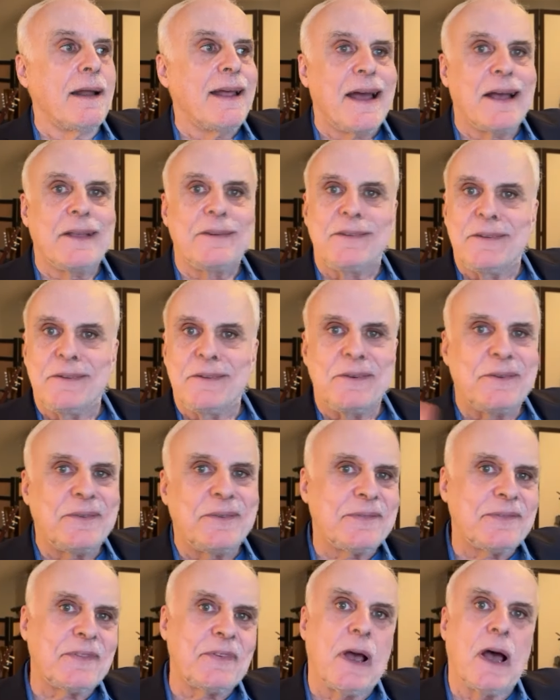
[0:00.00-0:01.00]
it has
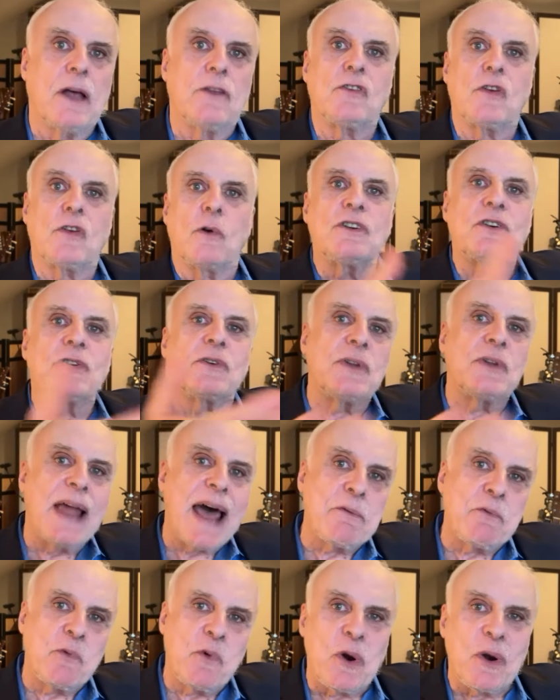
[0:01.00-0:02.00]
its a social
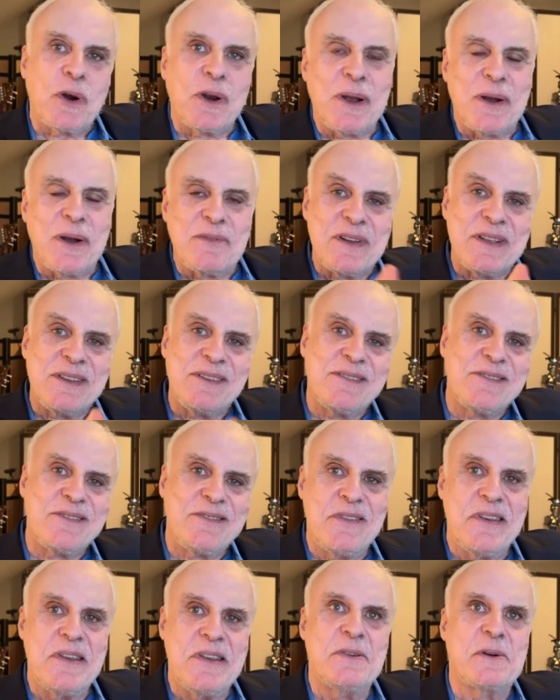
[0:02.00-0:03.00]
network of its
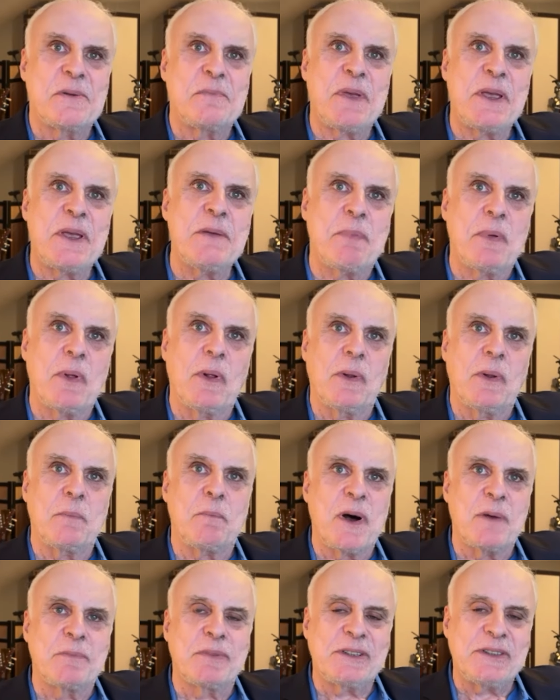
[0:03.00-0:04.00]
senior people,
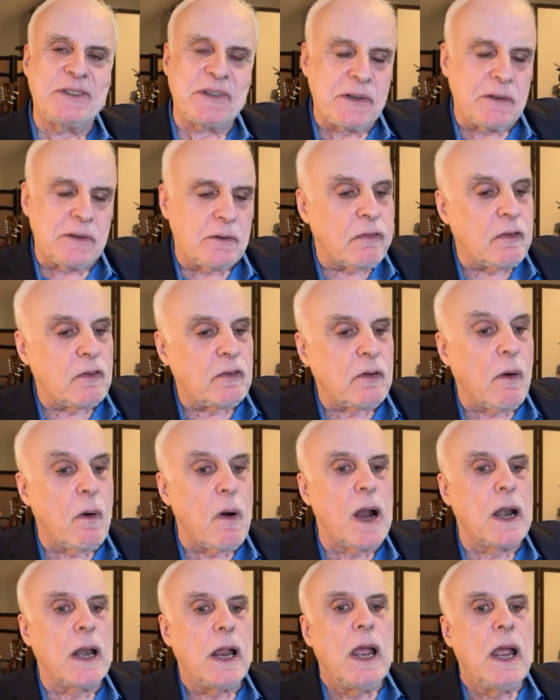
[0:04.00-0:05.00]
publishers, and so
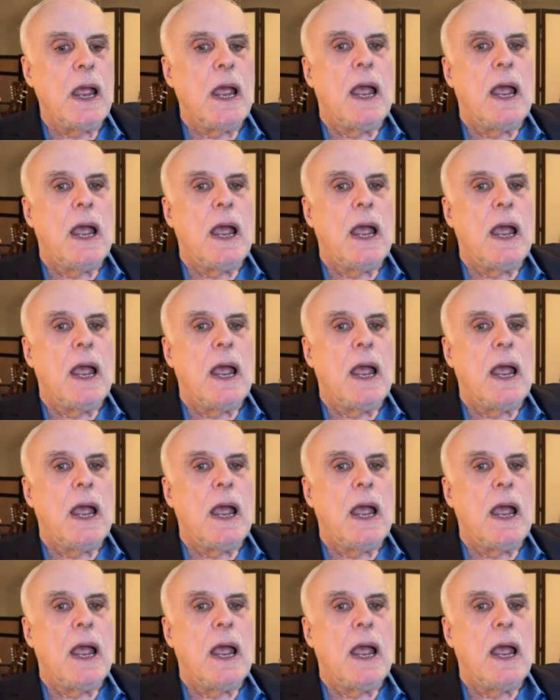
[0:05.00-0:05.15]
on.